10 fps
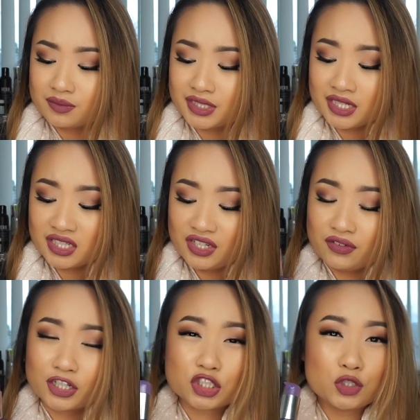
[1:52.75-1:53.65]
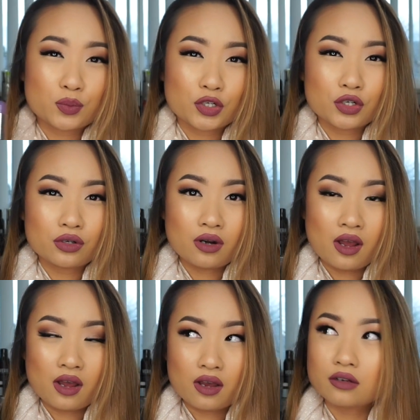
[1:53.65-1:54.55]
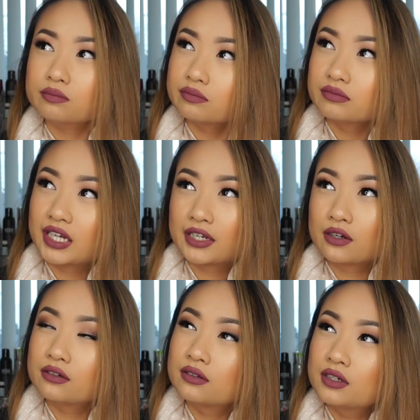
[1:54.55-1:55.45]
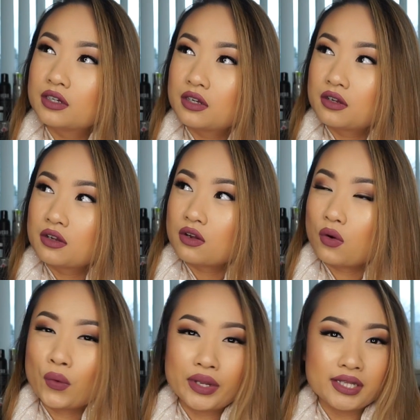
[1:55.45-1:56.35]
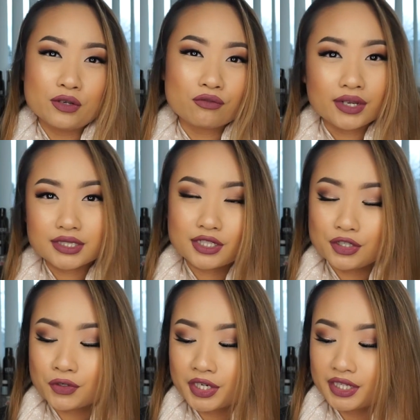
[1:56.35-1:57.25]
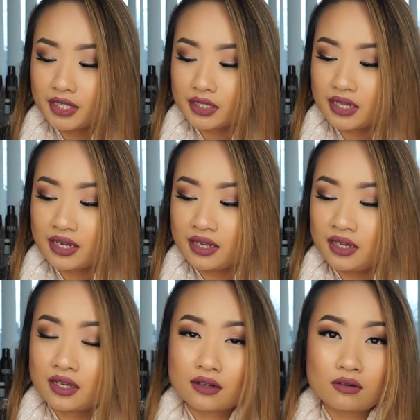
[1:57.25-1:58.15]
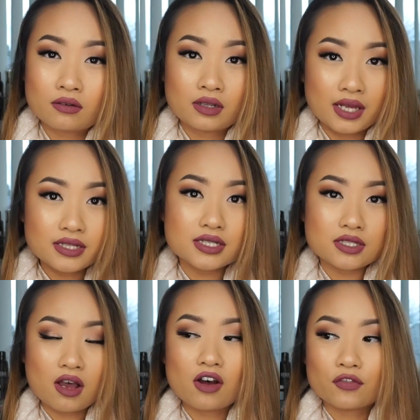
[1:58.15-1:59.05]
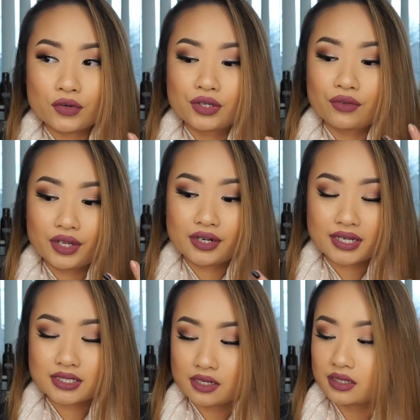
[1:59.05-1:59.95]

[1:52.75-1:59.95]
Didn't leave like a super like oily residue or anything like that. It cleanses off really nice and